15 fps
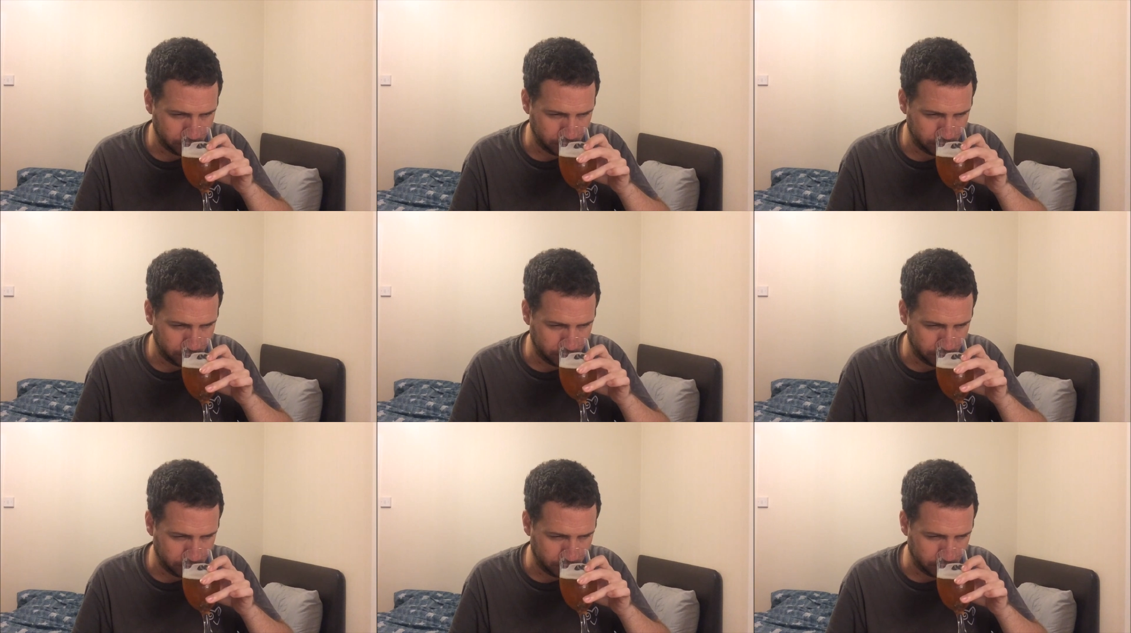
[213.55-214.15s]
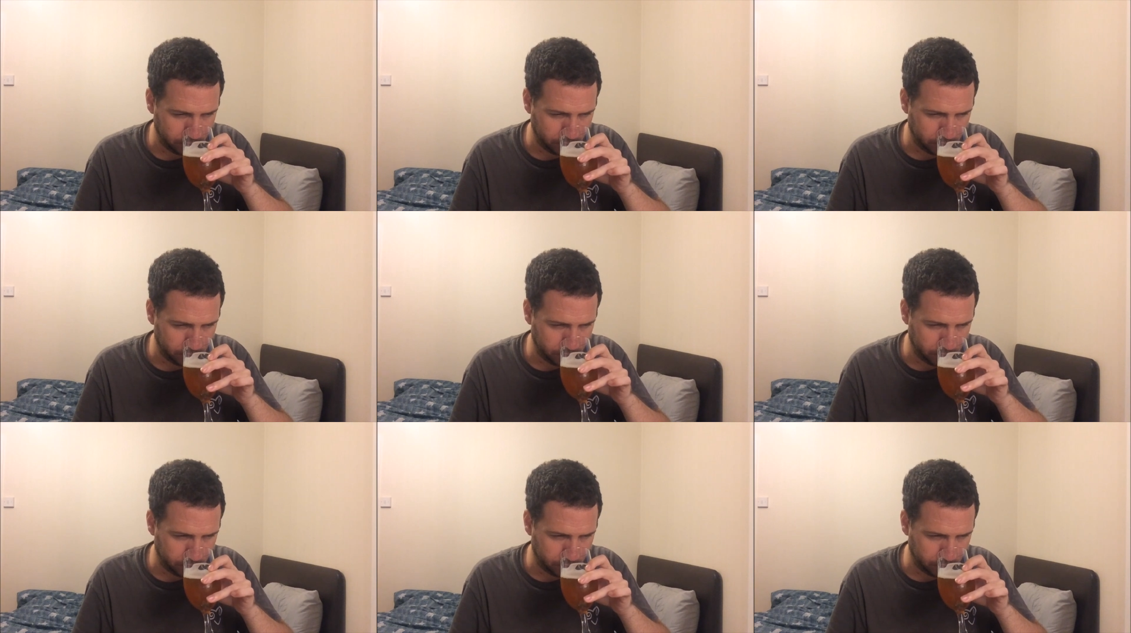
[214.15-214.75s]

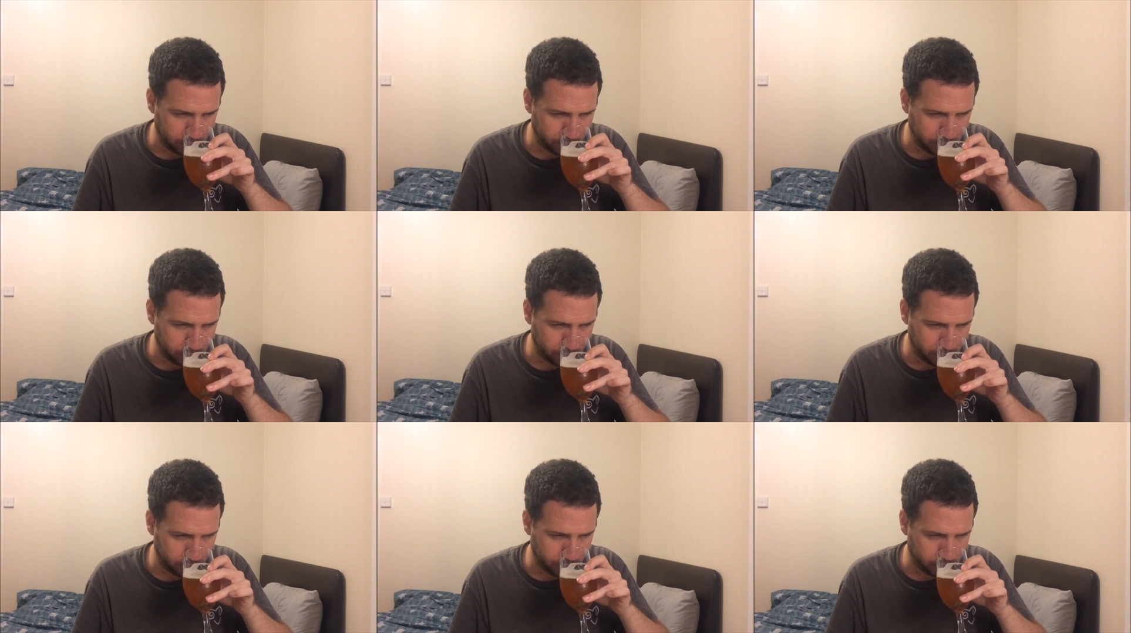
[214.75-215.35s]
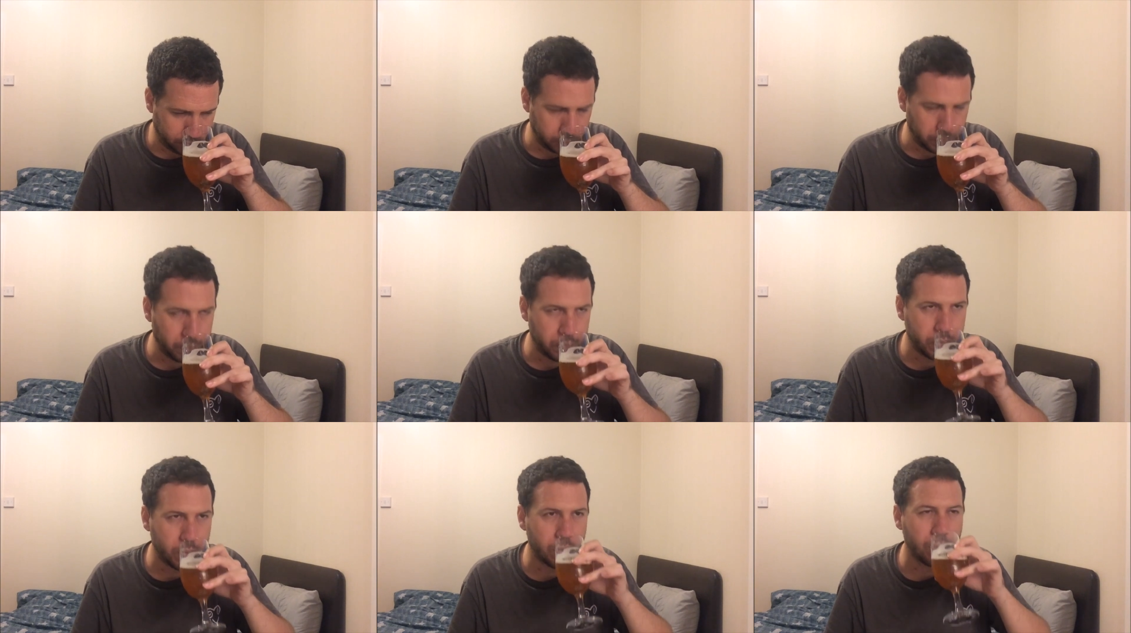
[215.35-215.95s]

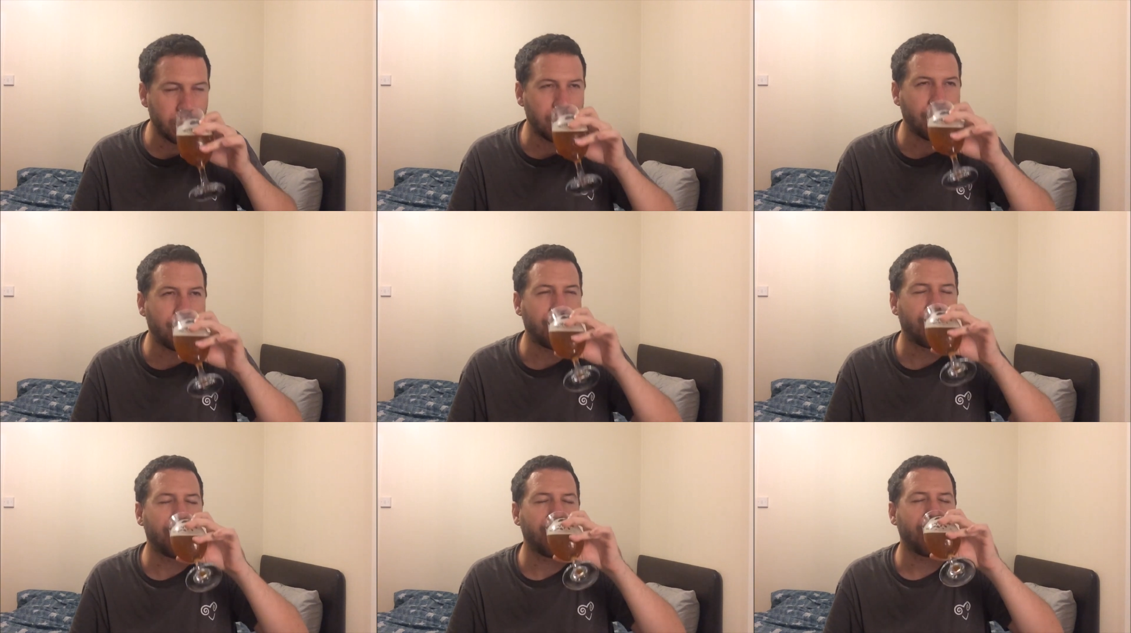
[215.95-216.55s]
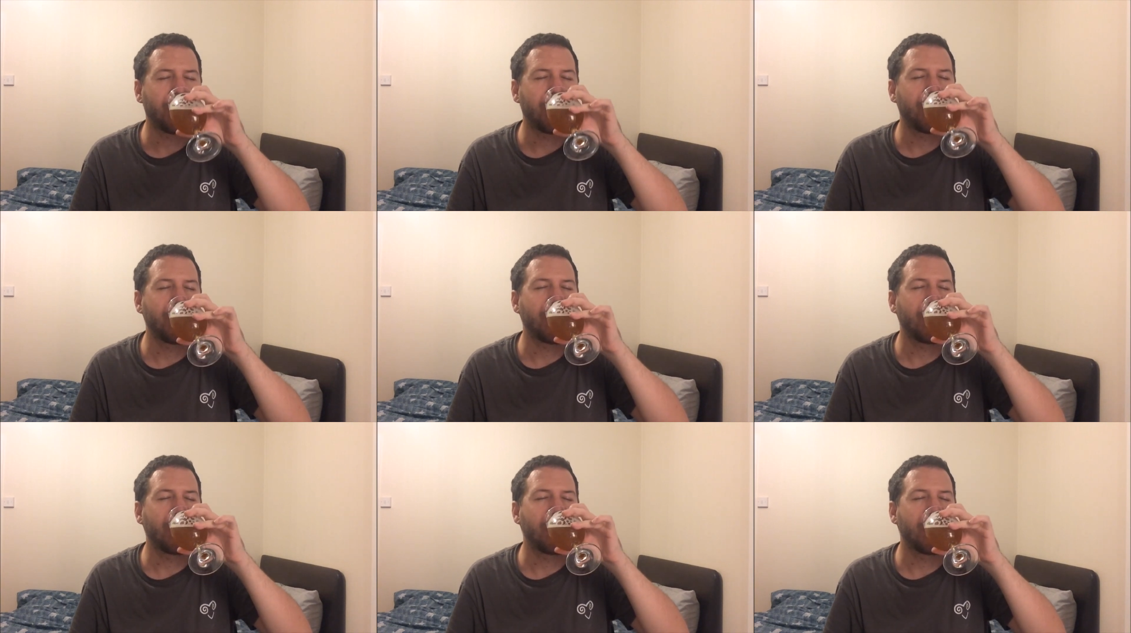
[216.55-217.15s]

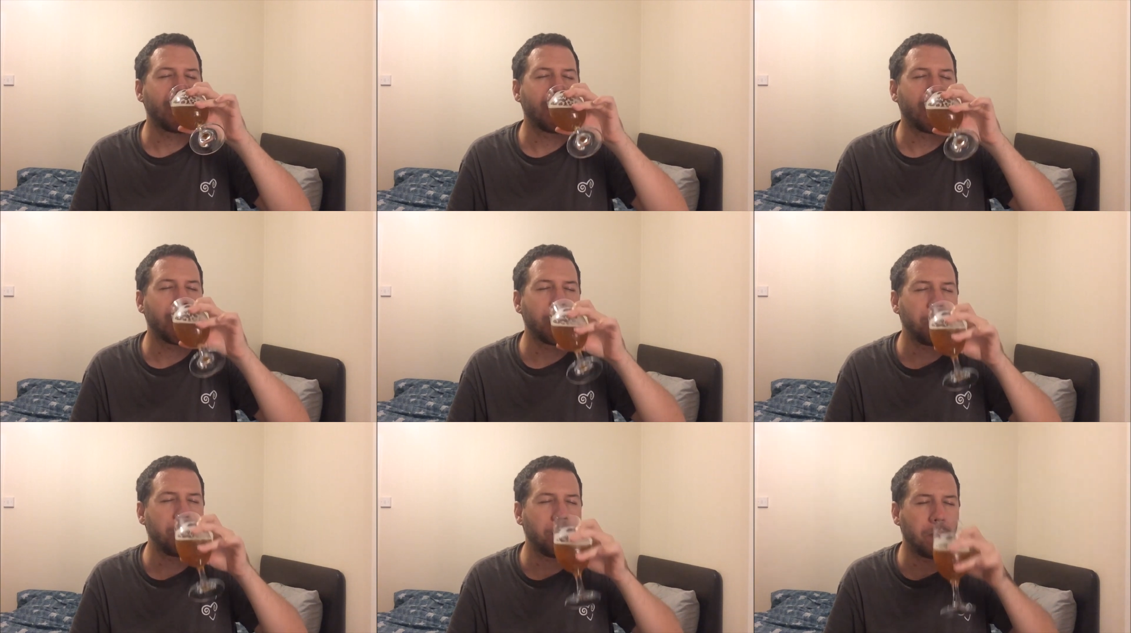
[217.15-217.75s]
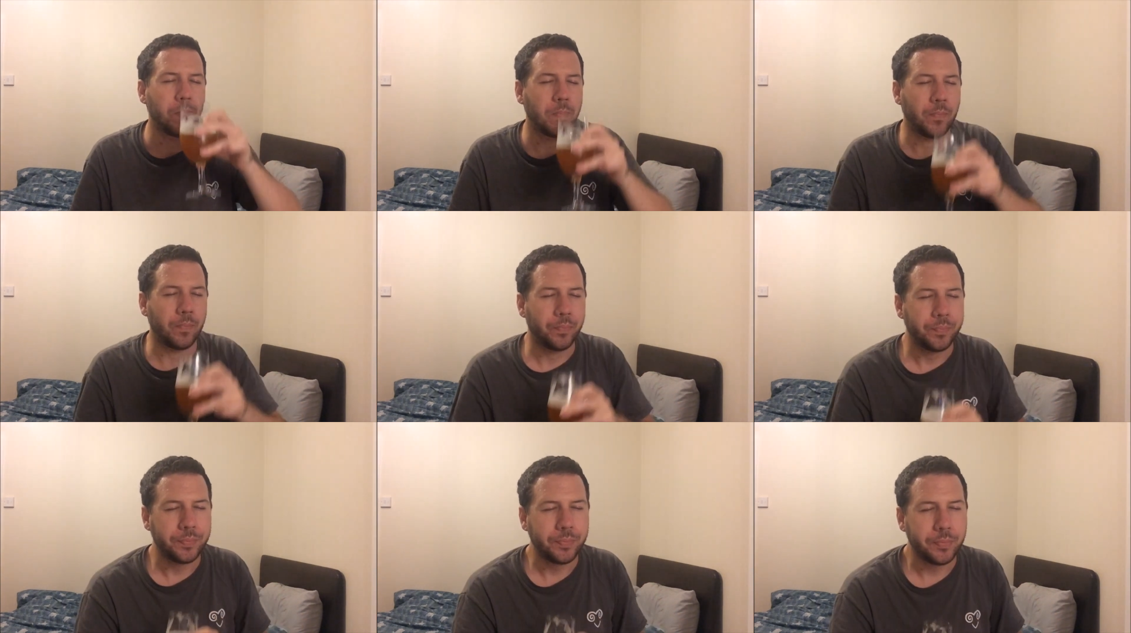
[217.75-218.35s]

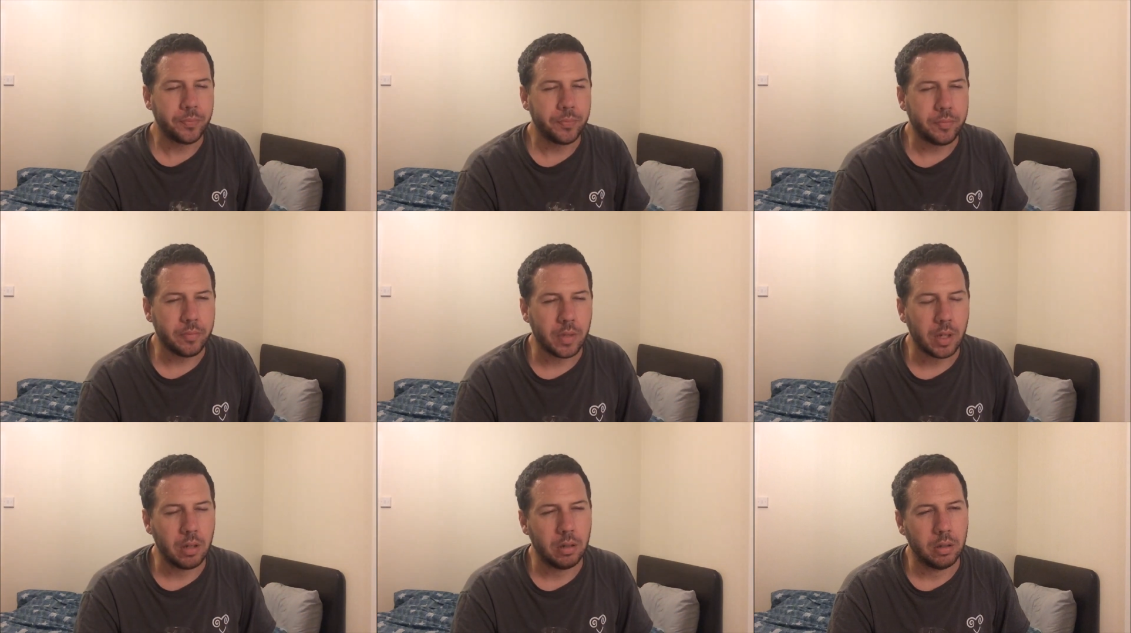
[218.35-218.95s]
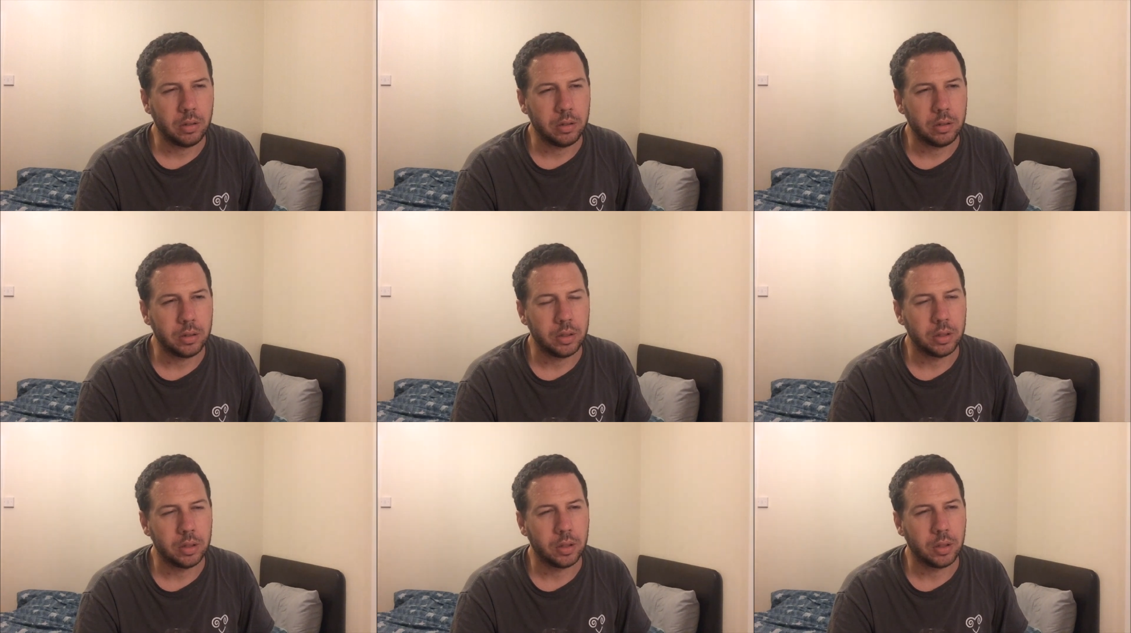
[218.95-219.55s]

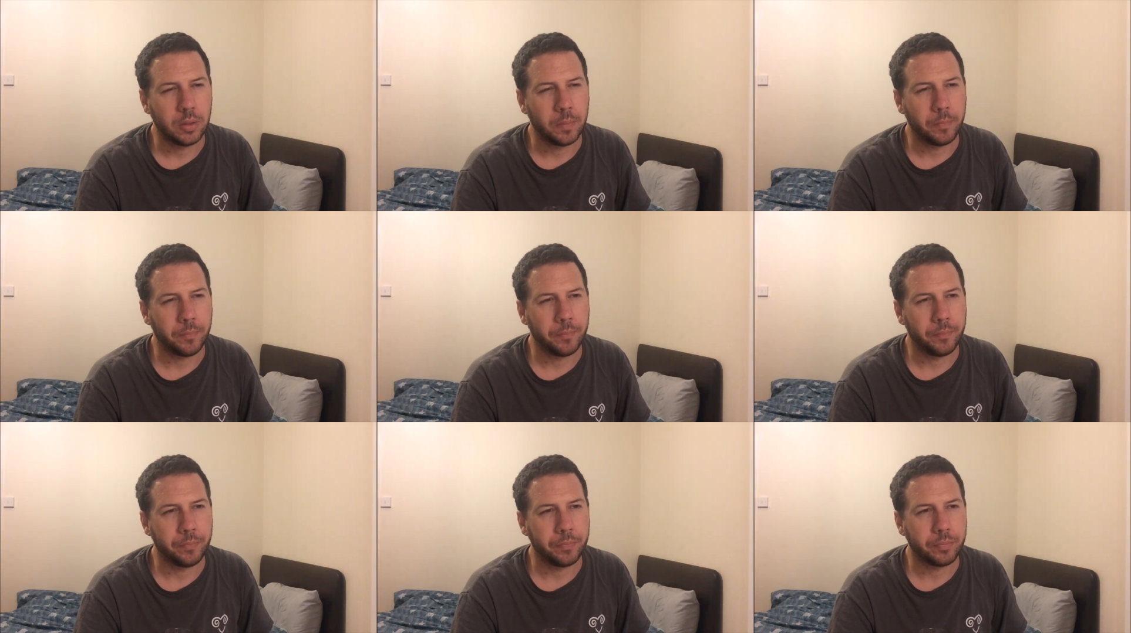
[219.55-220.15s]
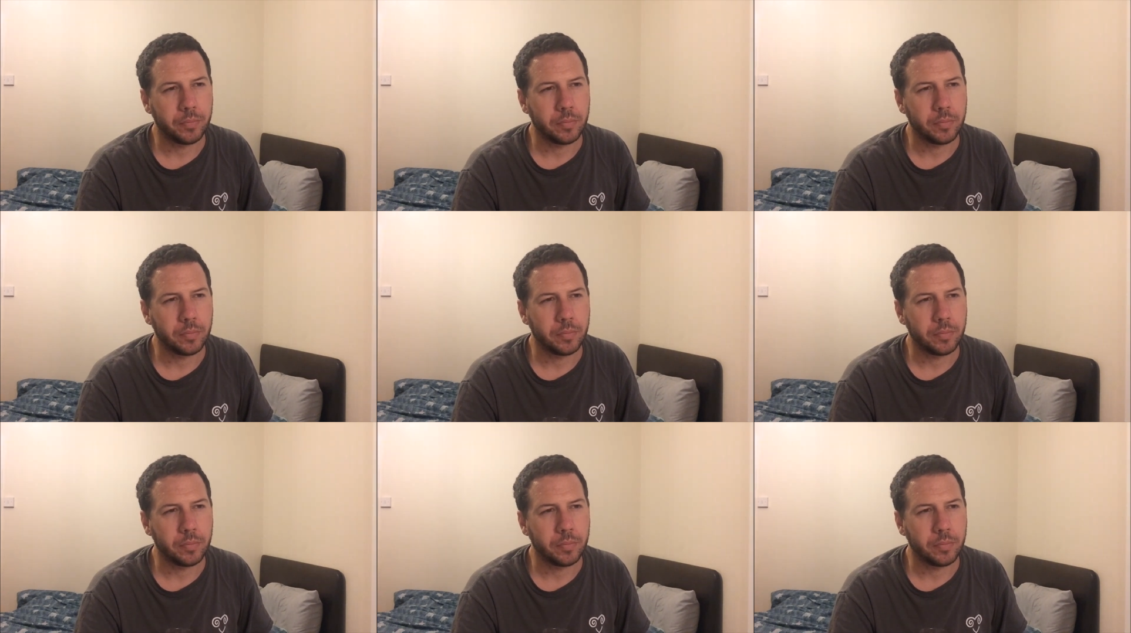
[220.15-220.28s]
Nobody speaks.